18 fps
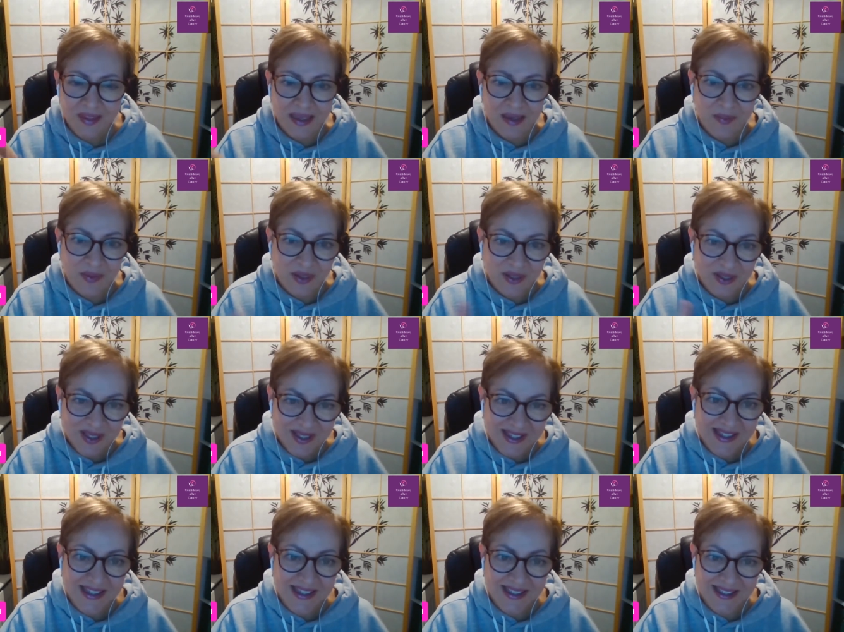But
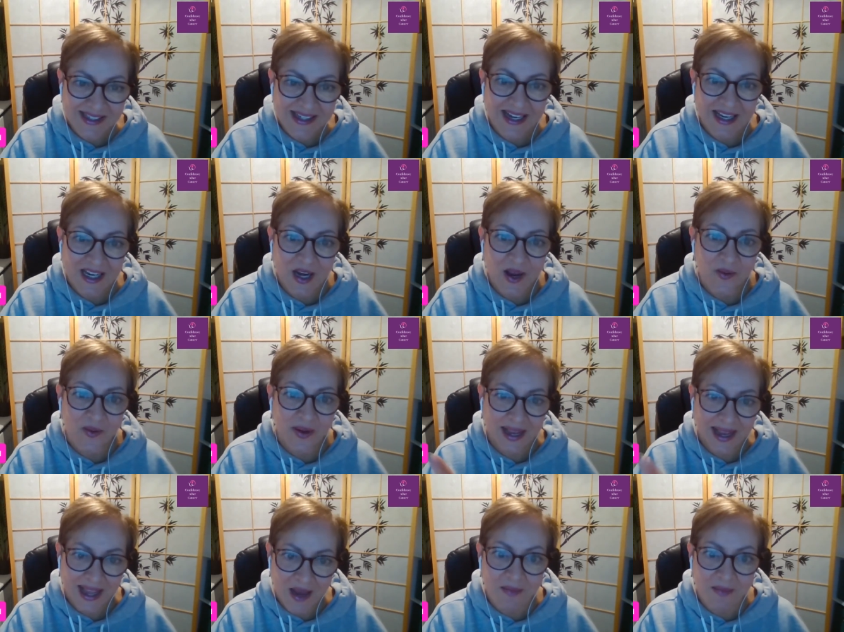just to let you know, when
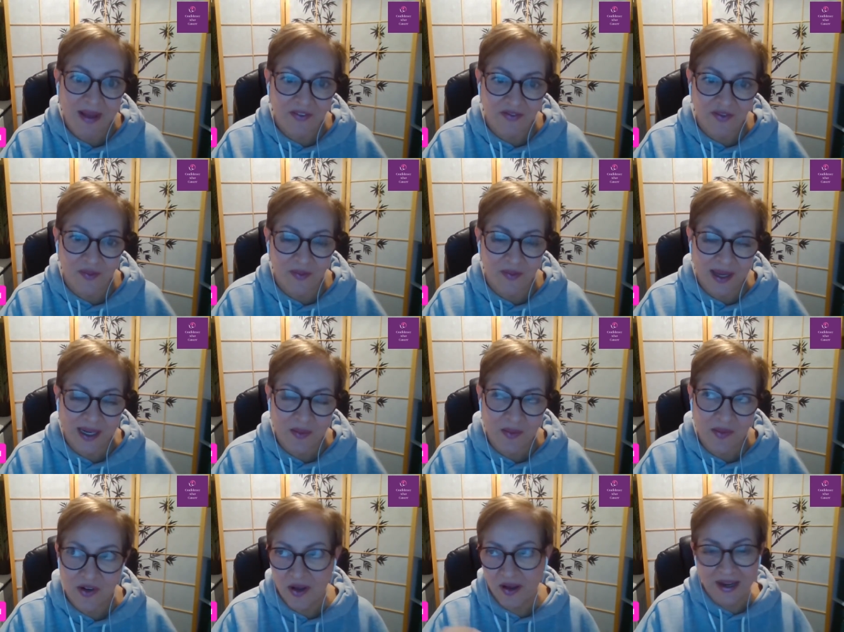I came back from Penny
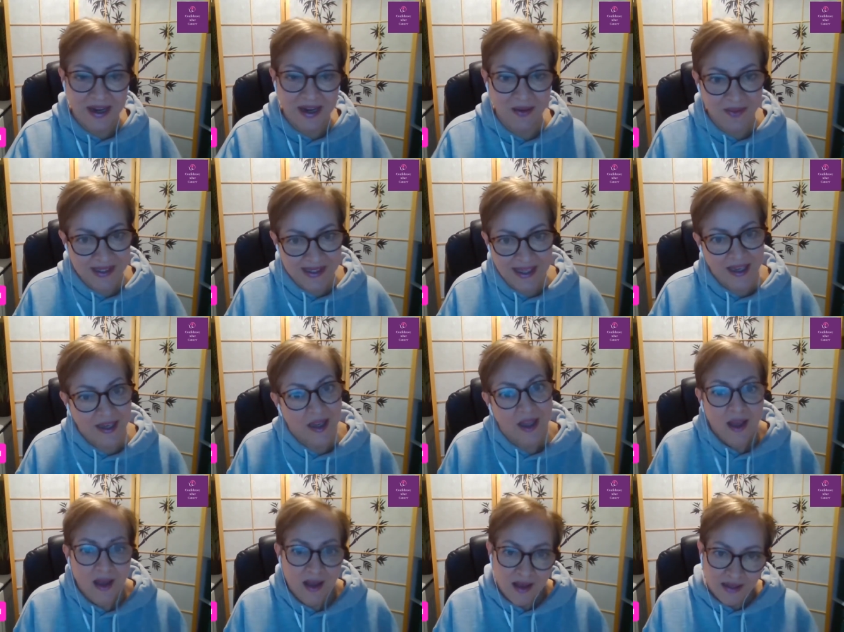Bron and I was like,
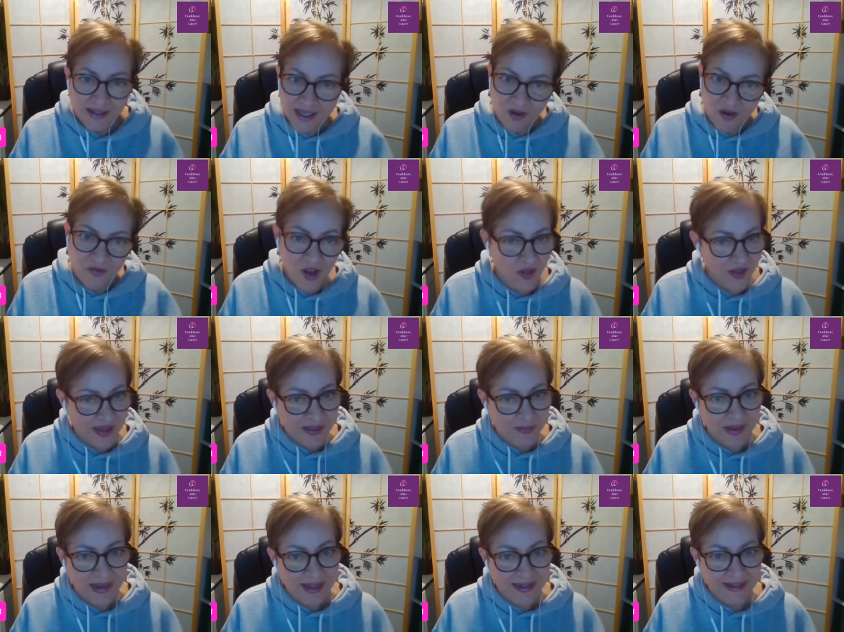you know, I've got this
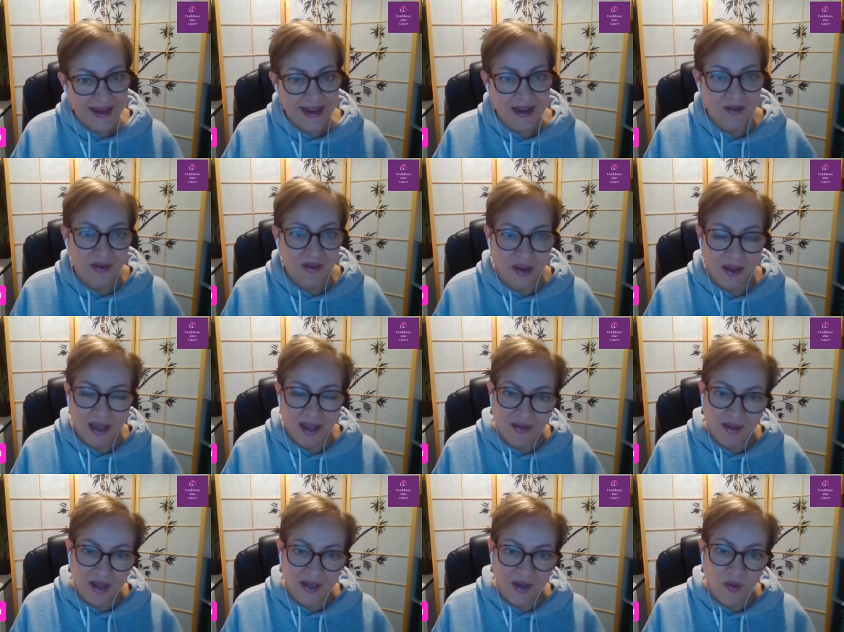plan now and
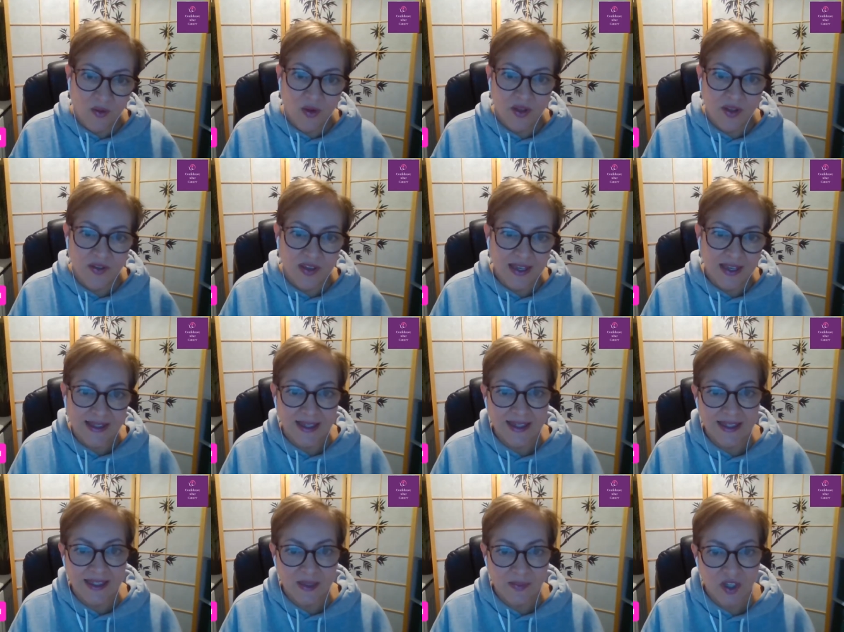I know all the things I
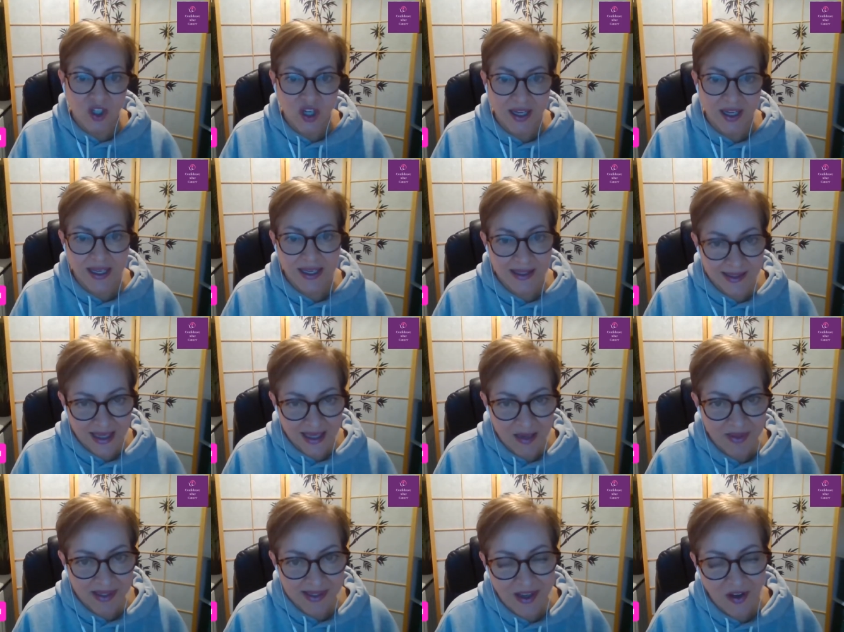need to be checking to
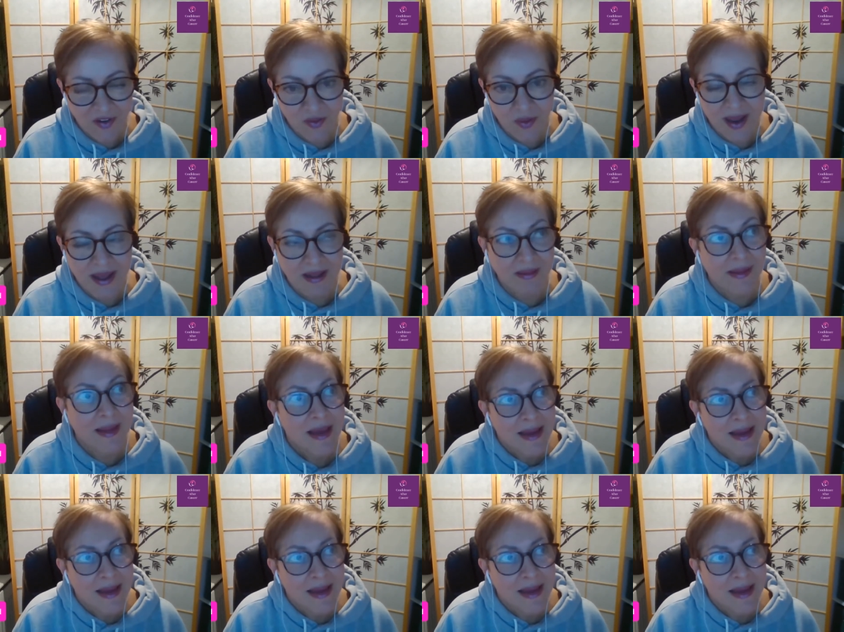keep myself well.